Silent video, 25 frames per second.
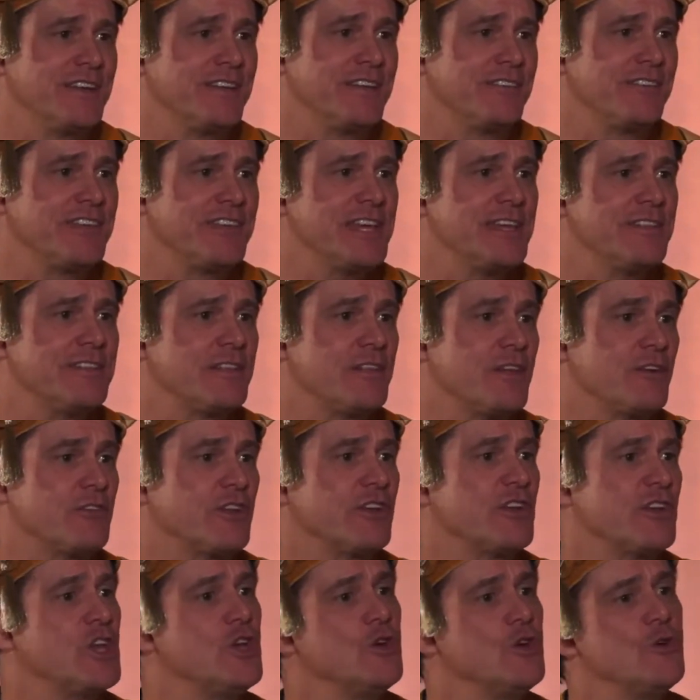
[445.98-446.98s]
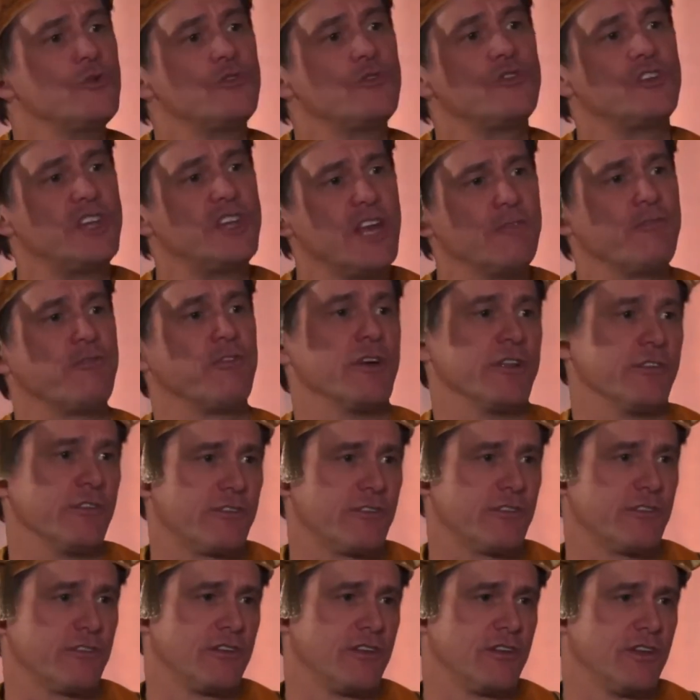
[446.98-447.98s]
and to see that there's a huge
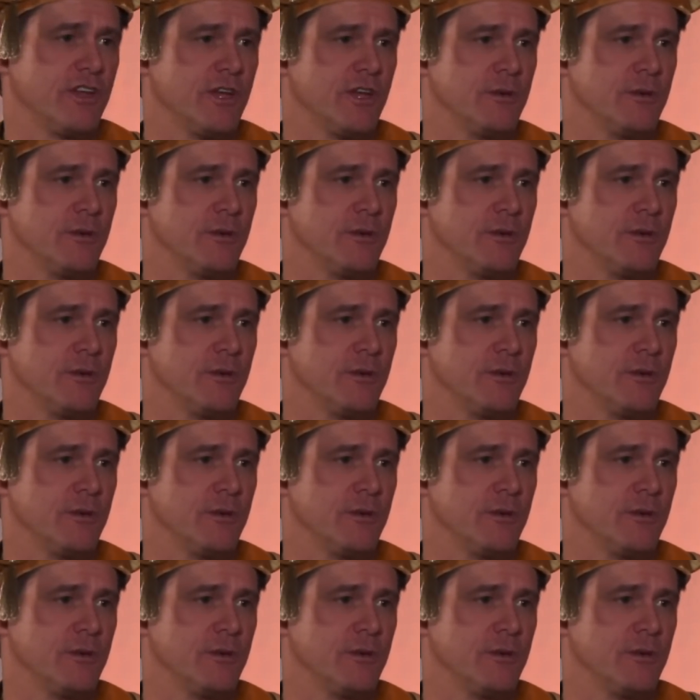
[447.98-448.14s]
difference